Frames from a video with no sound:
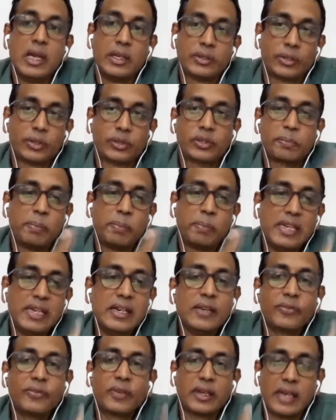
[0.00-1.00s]
So
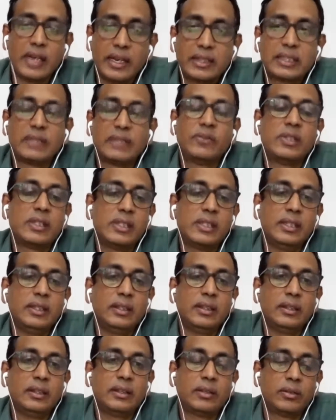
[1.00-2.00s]
speed of
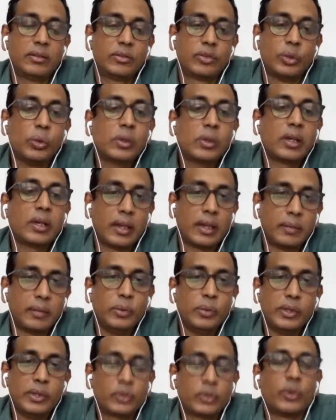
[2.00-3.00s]
connectivity to
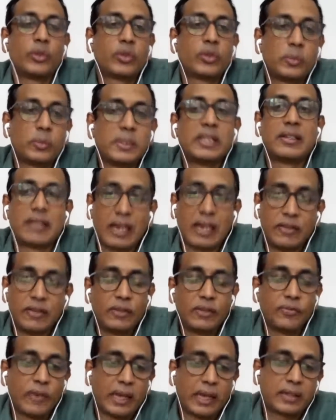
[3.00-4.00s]
Colombo is going to be the
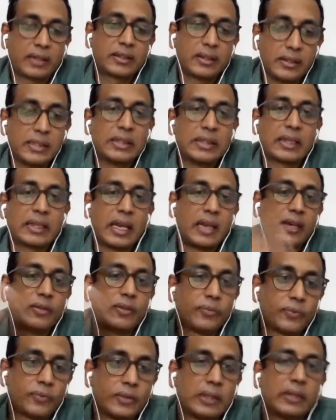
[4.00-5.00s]
driving factor in kind
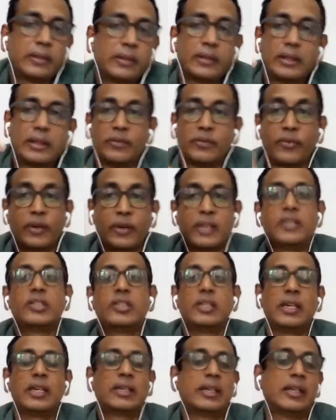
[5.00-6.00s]
of
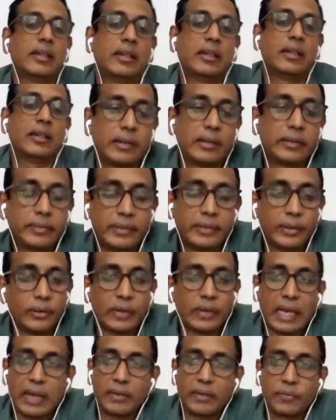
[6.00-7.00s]
differentiating,
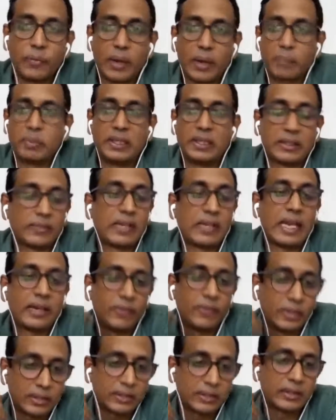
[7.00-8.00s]
one piece of
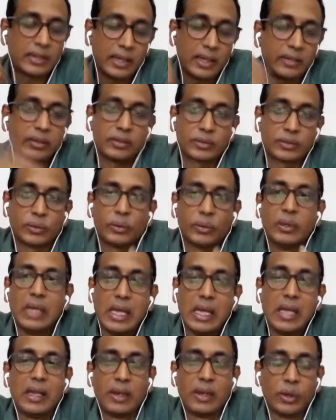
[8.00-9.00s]
land versus another. So
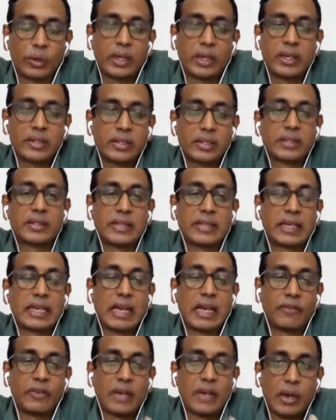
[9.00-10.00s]
locations that
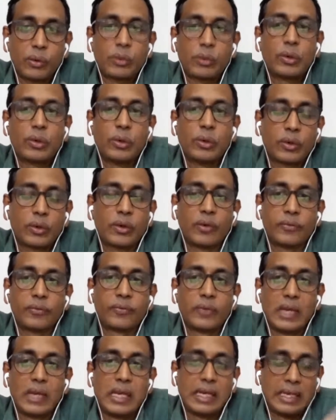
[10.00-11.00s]
have an outlook
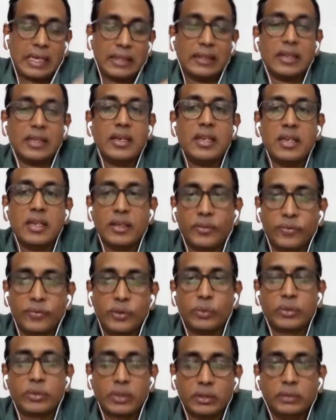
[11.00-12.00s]
of in the near
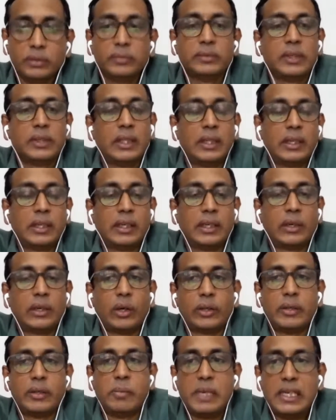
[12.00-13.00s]
future
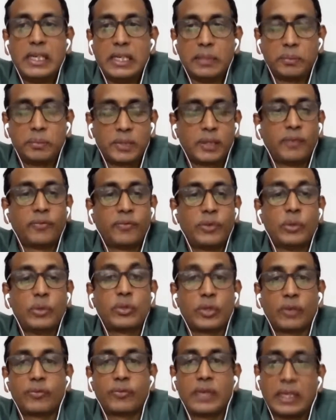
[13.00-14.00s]
or the medium term
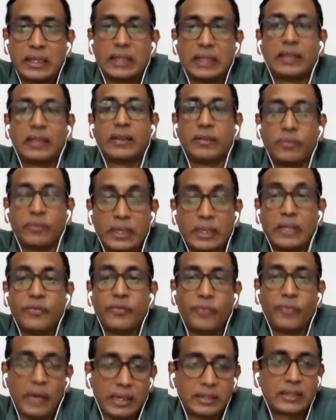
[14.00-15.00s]
future of getting very
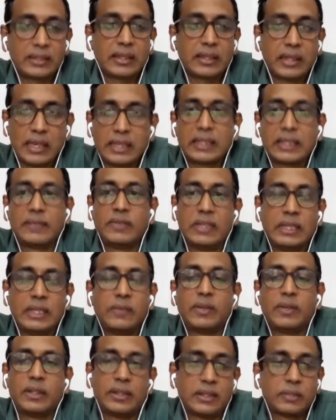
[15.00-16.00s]
fast
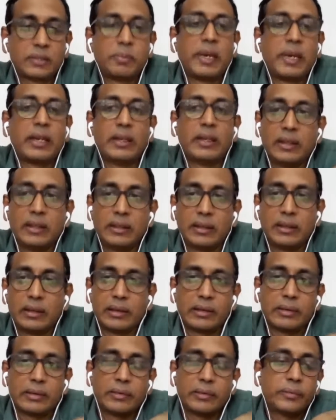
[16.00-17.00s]
connectivity, whether it's by
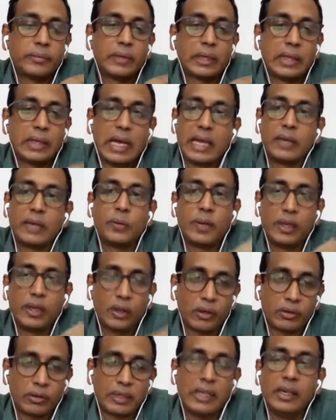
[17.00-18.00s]
highway
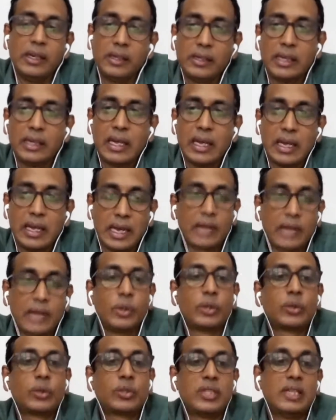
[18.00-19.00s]
or rail, are
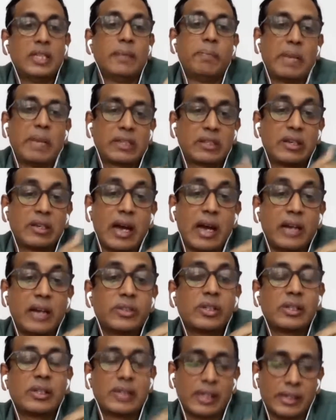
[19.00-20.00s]
going to see a much
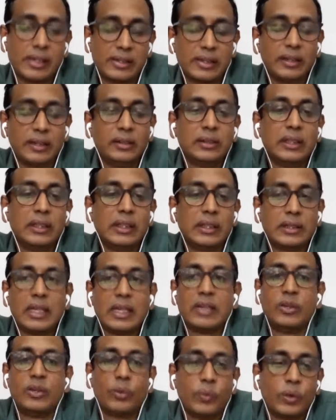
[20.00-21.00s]
larger delta
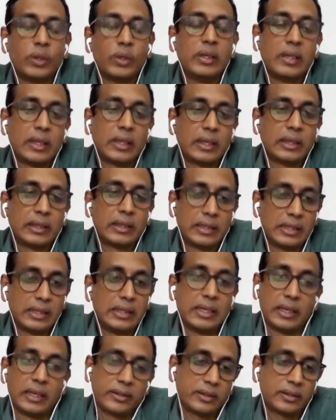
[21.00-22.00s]
than you would
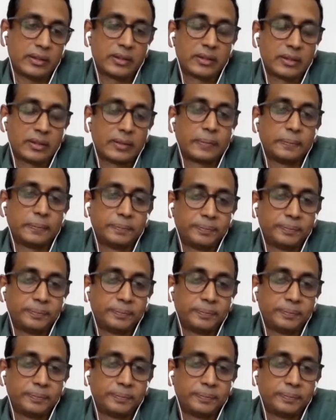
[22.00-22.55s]
in the others.